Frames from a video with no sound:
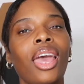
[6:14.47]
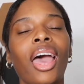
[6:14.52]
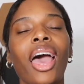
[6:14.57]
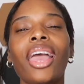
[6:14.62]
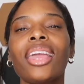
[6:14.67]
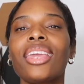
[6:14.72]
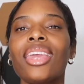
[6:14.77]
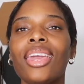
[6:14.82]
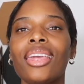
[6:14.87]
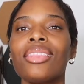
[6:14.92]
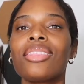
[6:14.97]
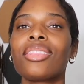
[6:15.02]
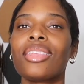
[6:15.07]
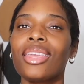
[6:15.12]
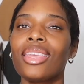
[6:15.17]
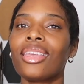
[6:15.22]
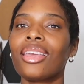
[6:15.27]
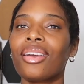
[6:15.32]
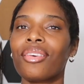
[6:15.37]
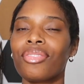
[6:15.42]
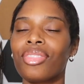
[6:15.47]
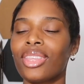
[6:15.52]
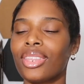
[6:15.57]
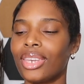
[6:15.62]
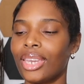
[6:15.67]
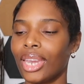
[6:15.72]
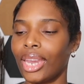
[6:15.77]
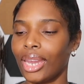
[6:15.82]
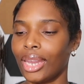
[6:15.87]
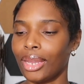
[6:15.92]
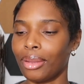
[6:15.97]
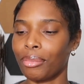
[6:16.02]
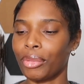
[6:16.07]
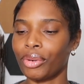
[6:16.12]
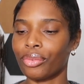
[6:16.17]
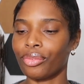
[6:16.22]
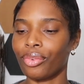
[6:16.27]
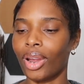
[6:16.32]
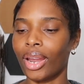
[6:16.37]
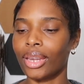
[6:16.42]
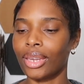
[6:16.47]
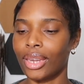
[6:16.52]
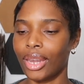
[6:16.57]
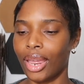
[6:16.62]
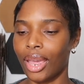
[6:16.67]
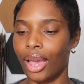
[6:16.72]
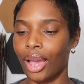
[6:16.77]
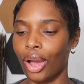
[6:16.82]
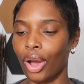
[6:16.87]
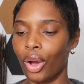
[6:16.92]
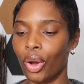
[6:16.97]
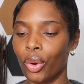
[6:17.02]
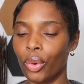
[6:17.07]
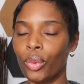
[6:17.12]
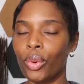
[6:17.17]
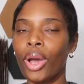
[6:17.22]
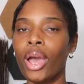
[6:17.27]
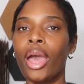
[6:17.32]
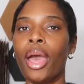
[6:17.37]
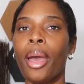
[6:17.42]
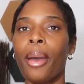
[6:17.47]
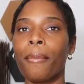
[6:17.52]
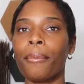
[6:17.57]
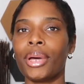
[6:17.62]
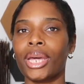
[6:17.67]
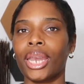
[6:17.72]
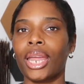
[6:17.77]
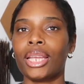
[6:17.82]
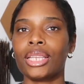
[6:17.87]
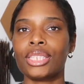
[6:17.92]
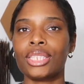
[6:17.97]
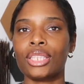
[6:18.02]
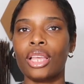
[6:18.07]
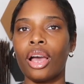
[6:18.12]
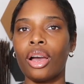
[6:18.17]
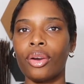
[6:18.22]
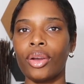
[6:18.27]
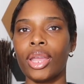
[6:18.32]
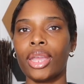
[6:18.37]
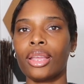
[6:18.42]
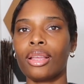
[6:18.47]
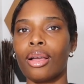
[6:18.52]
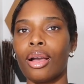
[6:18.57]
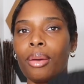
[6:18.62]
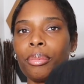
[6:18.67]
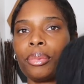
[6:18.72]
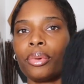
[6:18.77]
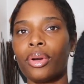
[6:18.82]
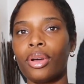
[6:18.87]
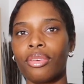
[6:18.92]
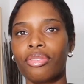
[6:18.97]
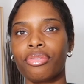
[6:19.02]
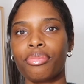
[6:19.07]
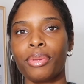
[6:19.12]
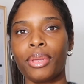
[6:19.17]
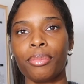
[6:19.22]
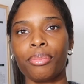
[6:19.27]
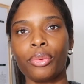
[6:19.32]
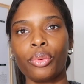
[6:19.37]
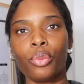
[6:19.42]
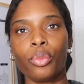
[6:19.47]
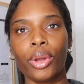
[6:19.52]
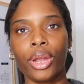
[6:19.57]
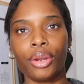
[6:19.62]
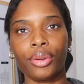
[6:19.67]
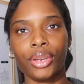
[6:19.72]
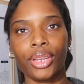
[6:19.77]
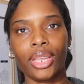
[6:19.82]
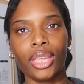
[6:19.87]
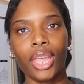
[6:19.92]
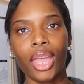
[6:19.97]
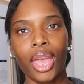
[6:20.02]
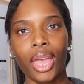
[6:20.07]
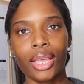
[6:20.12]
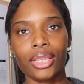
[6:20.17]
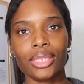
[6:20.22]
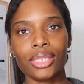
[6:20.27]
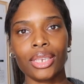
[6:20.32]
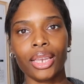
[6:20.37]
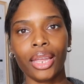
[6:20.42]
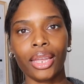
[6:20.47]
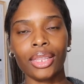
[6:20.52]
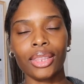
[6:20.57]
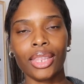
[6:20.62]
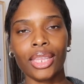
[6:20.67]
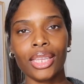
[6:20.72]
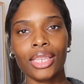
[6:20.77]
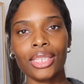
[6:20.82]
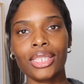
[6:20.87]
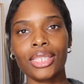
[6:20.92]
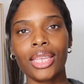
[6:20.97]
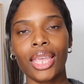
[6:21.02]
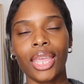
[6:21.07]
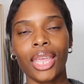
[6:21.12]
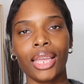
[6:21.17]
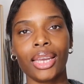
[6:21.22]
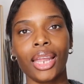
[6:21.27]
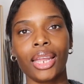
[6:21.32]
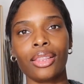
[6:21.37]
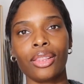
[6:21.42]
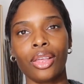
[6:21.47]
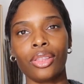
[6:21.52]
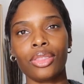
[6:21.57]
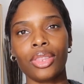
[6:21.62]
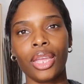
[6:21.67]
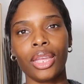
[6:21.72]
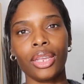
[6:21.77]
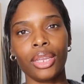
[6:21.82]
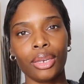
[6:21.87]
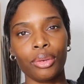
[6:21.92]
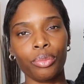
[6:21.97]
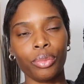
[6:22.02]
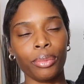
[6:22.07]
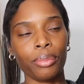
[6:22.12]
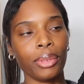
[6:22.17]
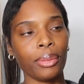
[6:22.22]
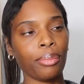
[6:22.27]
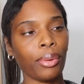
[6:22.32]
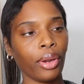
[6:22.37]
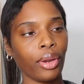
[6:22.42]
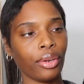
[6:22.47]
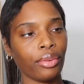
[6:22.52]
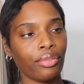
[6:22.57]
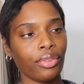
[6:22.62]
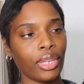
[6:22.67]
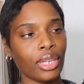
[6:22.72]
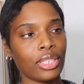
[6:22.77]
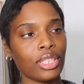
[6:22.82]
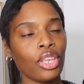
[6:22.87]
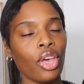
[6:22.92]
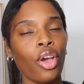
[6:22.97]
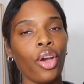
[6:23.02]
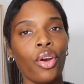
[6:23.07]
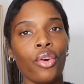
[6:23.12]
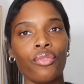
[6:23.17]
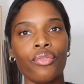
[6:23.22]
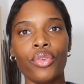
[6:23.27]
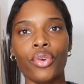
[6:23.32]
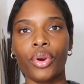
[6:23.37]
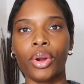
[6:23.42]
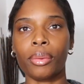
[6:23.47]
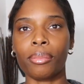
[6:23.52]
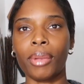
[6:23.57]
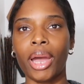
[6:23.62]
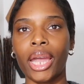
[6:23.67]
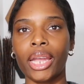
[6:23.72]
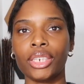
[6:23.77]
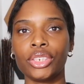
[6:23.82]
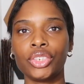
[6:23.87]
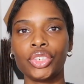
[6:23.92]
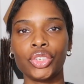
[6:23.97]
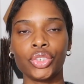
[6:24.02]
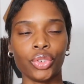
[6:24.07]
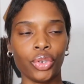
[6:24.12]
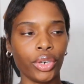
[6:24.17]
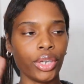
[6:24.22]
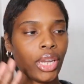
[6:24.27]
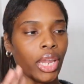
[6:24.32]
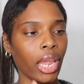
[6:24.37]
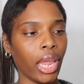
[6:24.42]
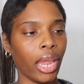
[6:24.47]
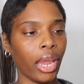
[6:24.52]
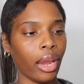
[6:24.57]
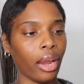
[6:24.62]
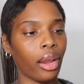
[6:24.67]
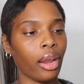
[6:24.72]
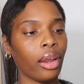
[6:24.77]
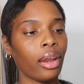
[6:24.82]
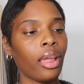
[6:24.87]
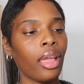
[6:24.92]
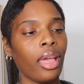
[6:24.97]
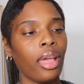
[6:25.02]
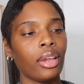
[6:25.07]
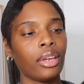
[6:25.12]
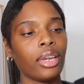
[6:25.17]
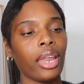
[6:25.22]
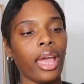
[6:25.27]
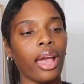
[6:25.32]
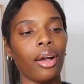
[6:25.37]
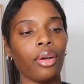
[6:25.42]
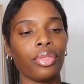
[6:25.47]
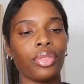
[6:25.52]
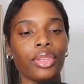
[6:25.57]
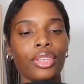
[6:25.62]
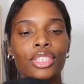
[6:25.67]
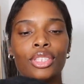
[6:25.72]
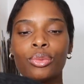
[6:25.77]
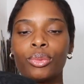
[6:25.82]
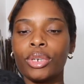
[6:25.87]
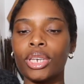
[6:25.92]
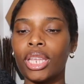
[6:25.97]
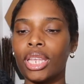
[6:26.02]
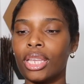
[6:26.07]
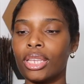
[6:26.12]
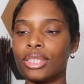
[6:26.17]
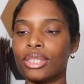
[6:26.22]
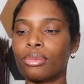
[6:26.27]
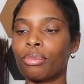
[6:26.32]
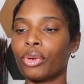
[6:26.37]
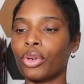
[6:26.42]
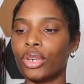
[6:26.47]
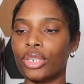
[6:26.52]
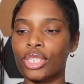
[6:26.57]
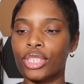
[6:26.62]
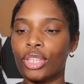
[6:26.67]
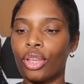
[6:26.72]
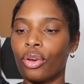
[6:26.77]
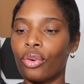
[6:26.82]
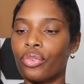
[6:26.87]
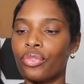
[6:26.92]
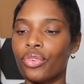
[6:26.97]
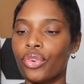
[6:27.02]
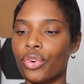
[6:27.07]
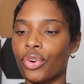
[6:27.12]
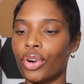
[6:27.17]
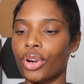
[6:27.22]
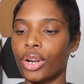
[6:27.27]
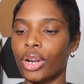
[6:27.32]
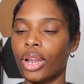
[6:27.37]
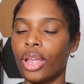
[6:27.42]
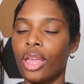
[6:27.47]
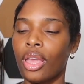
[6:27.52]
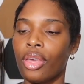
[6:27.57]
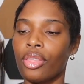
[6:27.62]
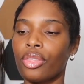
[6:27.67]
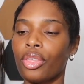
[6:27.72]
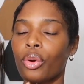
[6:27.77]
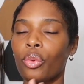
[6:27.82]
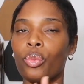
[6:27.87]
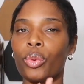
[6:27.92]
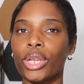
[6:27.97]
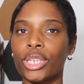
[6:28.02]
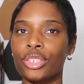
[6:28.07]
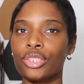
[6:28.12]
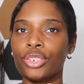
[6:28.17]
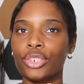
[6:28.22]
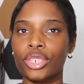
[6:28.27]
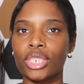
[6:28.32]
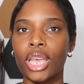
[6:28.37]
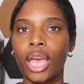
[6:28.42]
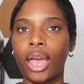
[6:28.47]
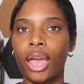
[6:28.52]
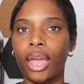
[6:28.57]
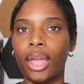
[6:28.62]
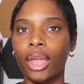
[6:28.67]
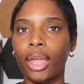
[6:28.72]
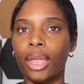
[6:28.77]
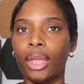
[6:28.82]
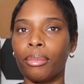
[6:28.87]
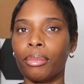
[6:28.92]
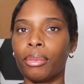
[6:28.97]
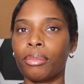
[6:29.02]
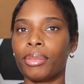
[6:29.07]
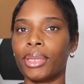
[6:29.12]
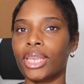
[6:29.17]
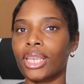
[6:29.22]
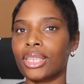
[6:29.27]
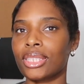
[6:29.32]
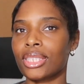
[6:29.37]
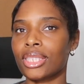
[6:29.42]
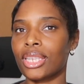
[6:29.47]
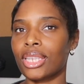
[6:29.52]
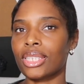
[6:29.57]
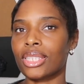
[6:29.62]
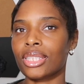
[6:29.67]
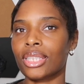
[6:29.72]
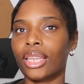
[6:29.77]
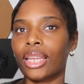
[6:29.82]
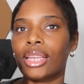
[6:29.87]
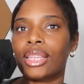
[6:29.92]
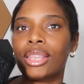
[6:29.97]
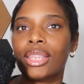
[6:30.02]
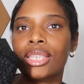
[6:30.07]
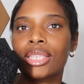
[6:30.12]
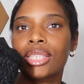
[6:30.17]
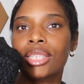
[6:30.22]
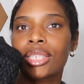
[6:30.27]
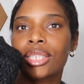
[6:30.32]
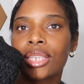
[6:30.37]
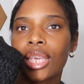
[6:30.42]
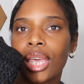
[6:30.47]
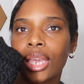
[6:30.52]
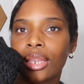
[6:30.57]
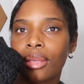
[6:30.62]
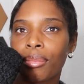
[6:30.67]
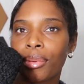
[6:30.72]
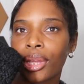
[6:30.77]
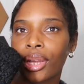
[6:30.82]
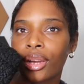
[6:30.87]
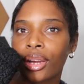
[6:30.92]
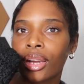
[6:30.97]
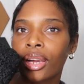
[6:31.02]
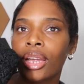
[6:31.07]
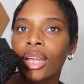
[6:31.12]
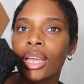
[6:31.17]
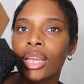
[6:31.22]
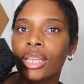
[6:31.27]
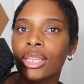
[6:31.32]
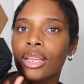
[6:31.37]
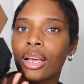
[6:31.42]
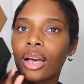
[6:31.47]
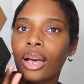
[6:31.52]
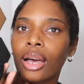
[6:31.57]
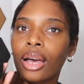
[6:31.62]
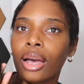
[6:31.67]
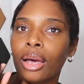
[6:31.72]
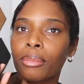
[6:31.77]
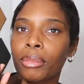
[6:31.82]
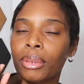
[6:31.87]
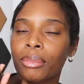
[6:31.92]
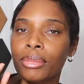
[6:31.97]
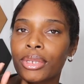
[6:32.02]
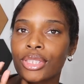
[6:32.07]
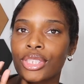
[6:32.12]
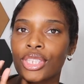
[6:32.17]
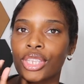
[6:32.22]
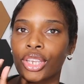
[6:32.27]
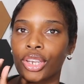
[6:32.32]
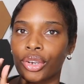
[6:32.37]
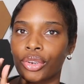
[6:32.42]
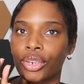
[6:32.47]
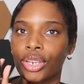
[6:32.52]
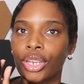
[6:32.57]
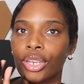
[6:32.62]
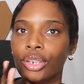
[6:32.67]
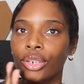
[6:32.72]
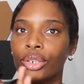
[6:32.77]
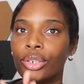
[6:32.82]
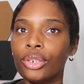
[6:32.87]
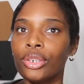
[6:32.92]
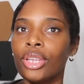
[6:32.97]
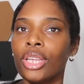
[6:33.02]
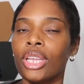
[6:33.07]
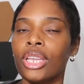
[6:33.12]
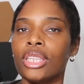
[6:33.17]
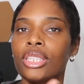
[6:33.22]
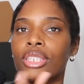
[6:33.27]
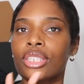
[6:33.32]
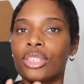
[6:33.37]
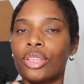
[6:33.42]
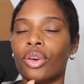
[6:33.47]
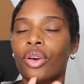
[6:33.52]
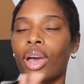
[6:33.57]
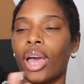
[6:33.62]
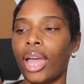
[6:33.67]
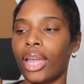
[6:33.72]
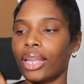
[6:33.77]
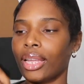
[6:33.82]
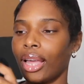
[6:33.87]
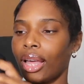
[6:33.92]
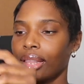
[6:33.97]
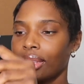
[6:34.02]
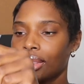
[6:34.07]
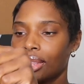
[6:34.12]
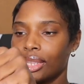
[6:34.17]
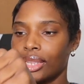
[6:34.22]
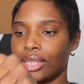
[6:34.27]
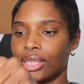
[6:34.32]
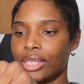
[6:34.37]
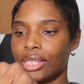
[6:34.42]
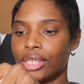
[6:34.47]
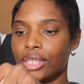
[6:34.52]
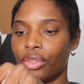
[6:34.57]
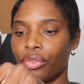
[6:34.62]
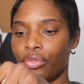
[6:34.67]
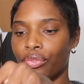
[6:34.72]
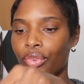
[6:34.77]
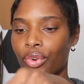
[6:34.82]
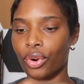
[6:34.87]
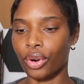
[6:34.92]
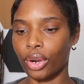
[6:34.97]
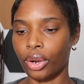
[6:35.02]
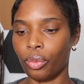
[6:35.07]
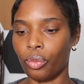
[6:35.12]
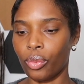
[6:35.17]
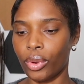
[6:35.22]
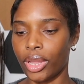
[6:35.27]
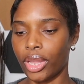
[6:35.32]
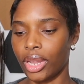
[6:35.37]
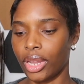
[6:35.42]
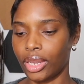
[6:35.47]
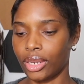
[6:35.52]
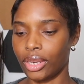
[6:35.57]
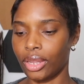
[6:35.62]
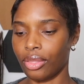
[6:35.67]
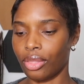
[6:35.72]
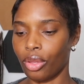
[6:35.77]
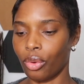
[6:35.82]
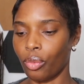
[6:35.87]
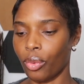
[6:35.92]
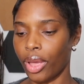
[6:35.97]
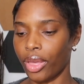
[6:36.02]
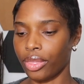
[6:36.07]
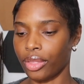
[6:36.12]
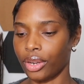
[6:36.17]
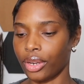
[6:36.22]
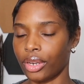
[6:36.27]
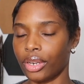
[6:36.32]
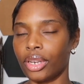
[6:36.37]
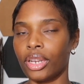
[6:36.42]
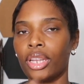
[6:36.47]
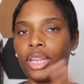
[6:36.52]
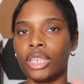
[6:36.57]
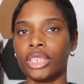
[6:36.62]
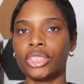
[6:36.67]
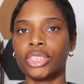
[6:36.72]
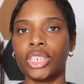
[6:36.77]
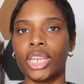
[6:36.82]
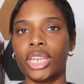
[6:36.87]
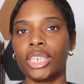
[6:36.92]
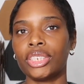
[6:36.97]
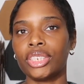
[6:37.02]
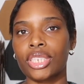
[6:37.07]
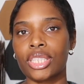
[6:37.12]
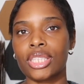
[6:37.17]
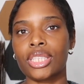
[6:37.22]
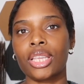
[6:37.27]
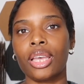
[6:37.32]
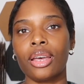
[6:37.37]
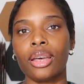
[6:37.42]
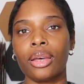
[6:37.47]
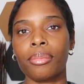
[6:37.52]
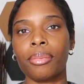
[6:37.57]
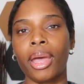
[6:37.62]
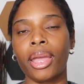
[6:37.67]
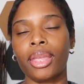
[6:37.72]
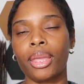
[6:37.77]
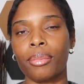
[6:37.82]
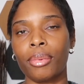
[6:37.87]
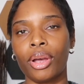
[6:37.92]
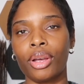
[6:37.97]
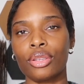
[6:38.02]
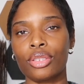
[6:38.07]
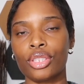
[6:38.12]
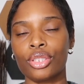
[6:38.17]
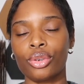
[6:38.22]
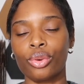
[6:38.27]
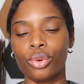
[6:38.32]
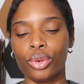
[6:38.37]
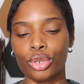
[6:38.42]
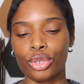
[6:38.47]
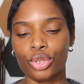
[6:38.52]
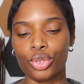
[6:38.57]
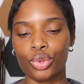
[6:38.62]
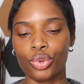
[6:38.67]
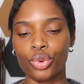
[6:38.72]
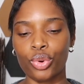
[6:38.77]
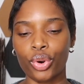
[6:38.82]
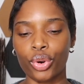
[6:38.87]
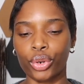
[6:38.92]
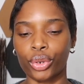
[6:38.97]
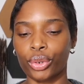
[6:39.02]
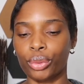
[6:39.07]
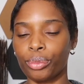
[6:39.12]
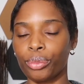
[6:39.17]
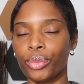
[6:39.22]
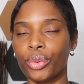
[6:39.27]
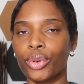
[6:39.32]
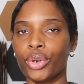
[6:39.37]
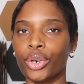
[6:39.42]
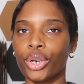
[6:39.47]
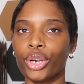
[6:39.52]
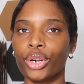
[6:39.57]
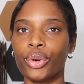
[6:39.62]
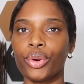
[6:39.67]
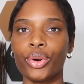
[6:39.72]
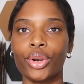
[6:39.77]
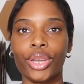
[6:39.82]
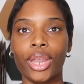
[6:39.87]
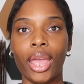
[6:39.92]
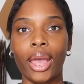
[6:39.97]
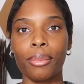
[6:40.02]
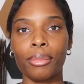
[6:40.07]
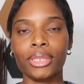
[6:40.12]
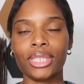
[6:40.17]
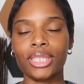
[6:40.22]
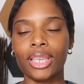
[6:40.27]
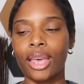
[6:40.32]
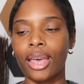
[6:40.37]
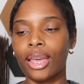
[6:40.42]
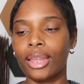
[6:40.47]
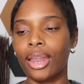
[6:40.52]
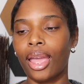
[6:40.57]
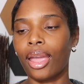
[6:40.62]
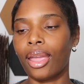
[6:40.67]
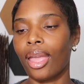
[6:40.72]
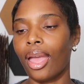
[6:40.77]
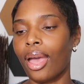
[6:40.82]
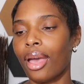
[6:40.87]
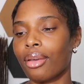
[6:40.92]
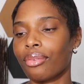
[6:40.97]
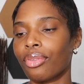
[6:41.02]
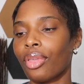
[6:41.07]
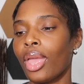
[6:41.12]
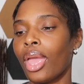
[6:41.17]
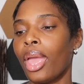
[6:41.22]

I can't think of the name right now, but I saw a couple of people wearing hats like this, and I thought that it would be perfect for my short hair. Now this one is more so for the winter time, because it's like this teddy bear material. So I got this for when the weather changes up. I am also going to order more on Amazon. I have